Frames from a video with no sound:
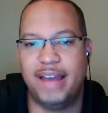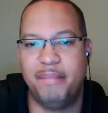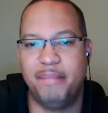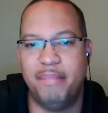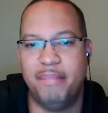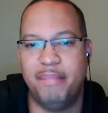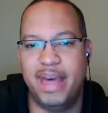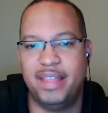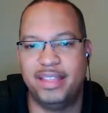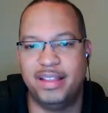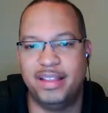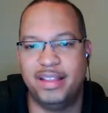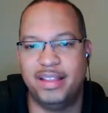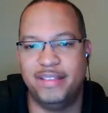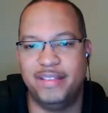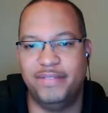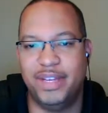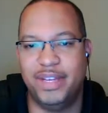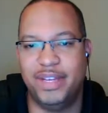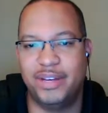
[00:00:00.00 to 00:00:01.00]
of
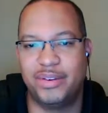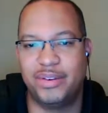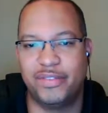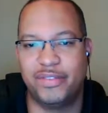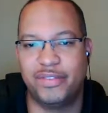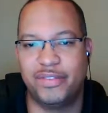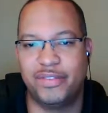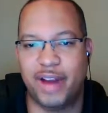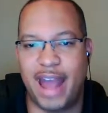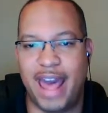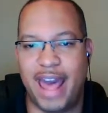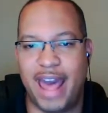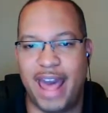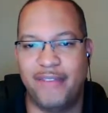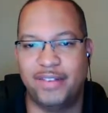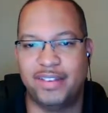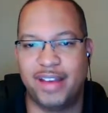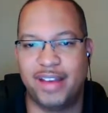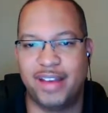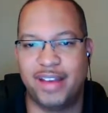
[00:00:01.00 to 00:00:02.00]
methods and vehicles for
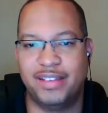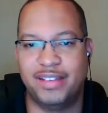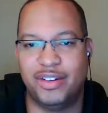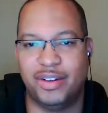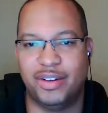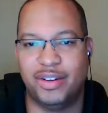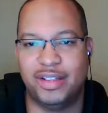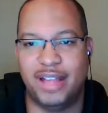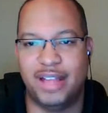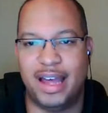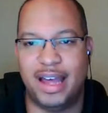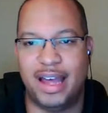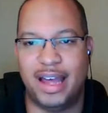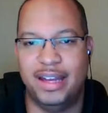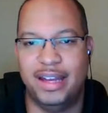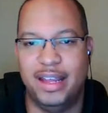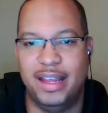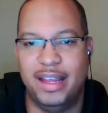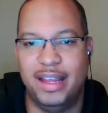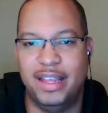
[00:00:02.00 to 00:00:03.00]
advertising online.